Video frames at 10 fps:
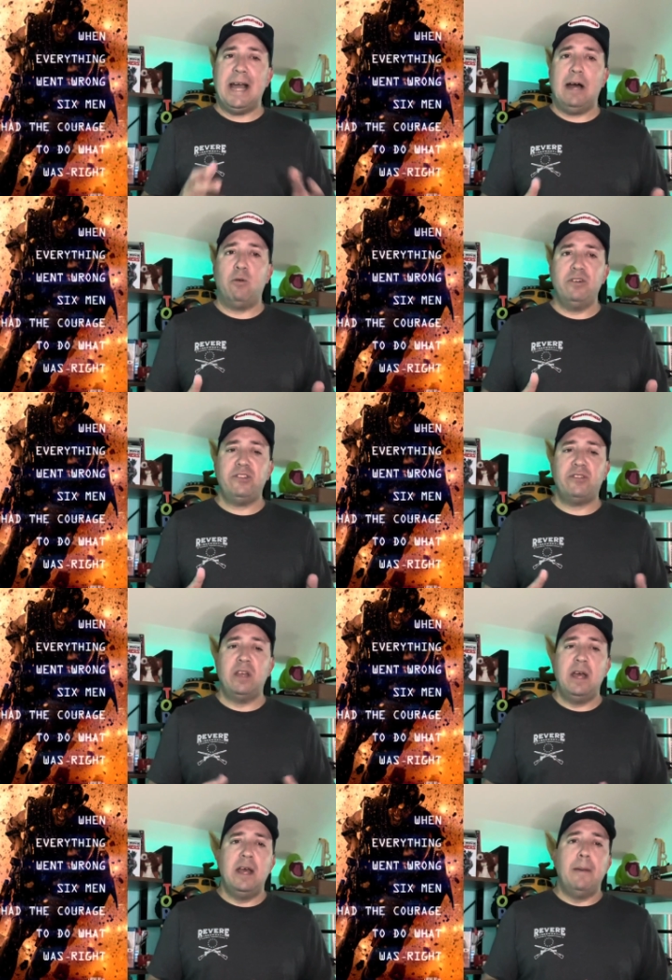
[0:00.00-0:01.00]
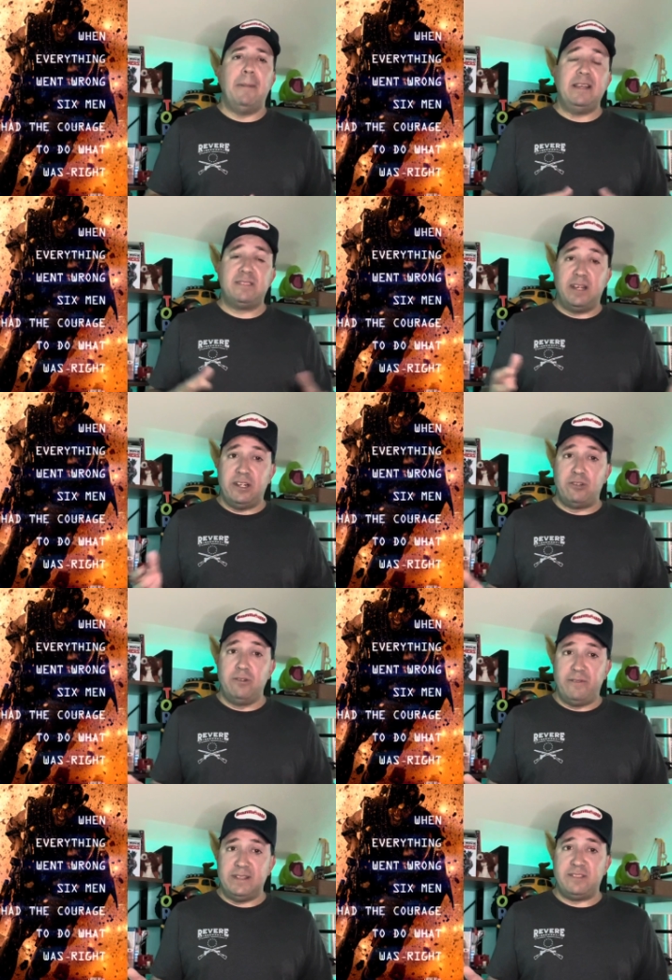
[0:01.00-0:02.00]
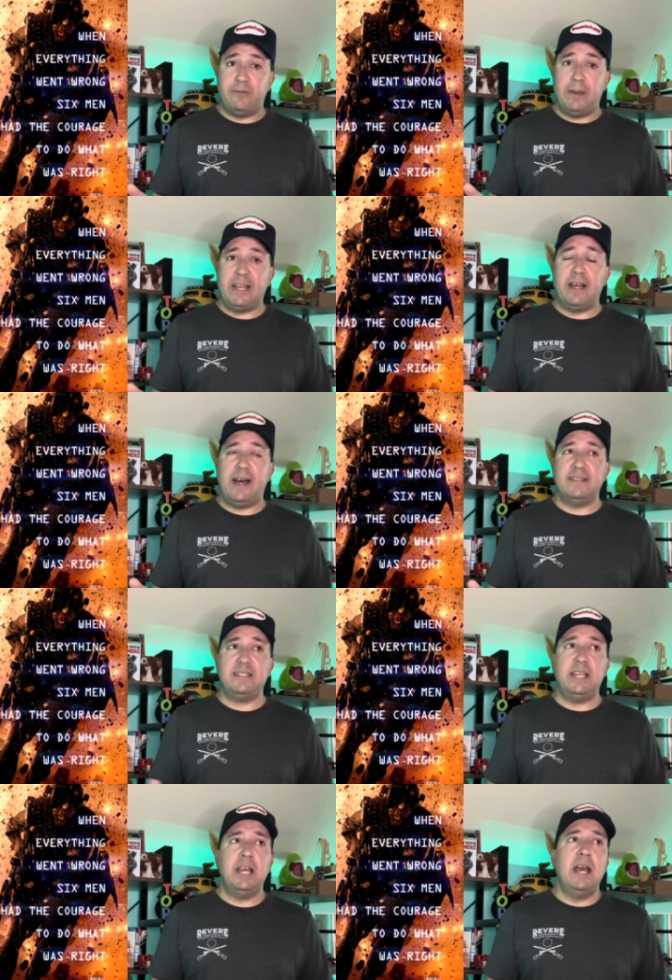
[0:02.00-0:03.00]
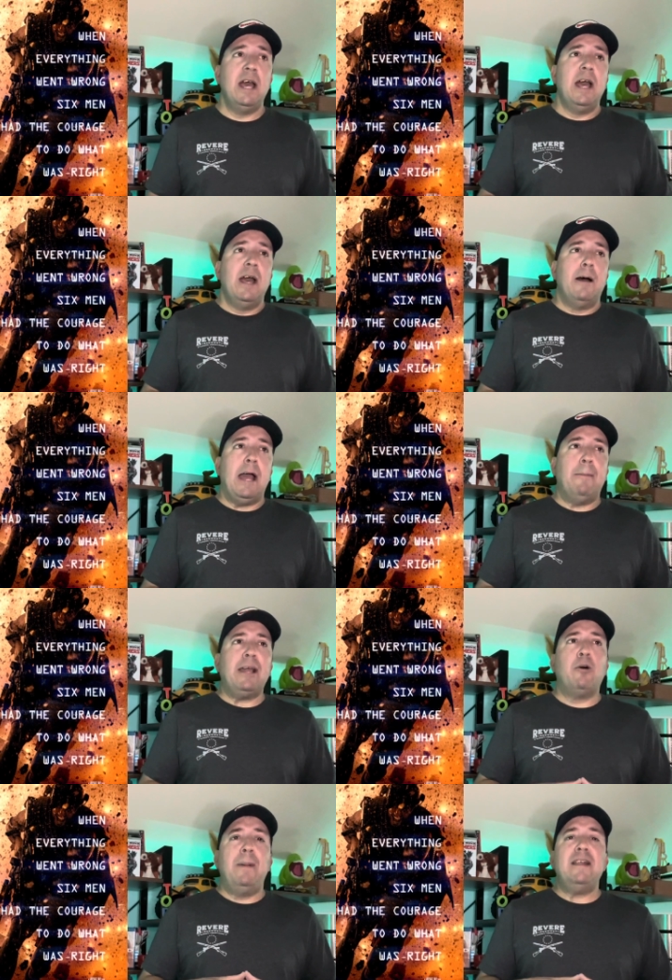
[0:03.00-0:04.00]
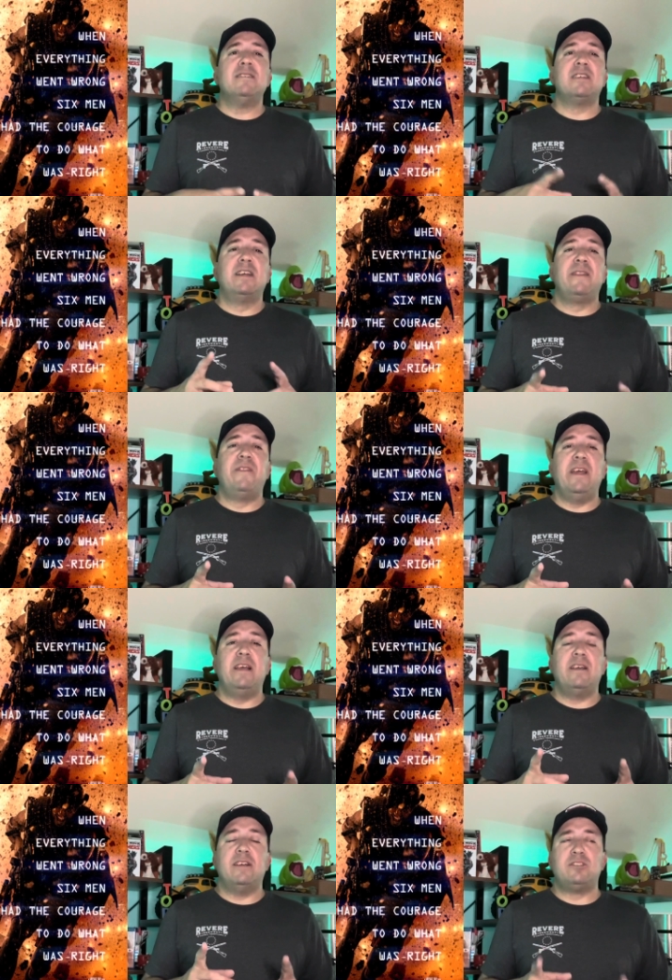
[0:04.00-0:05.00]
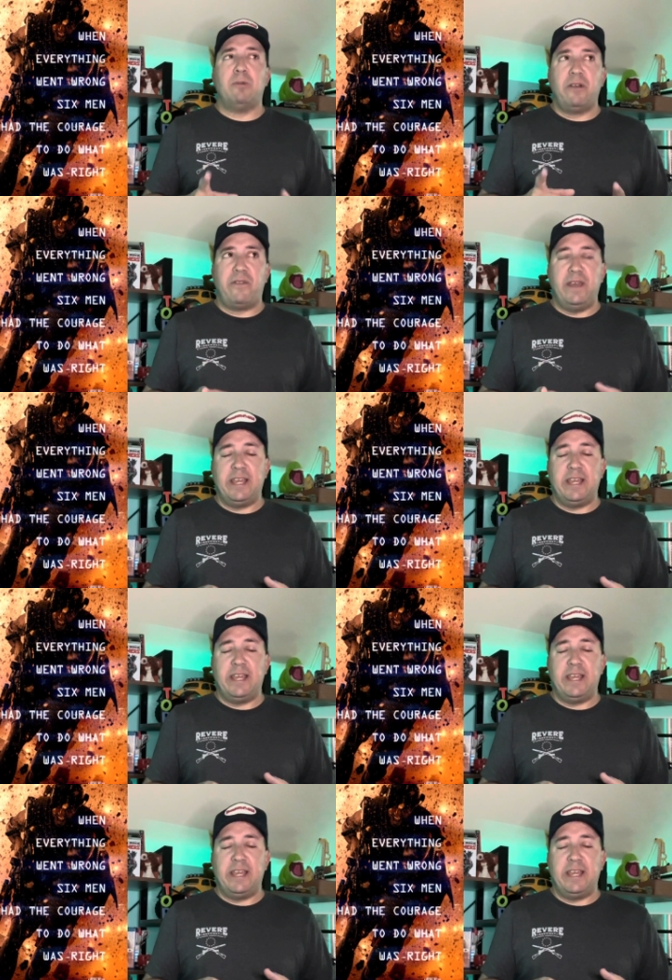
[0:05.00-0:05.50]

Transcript: Hours, based on the true events of Benghazi. And Michael Bay does a smart thing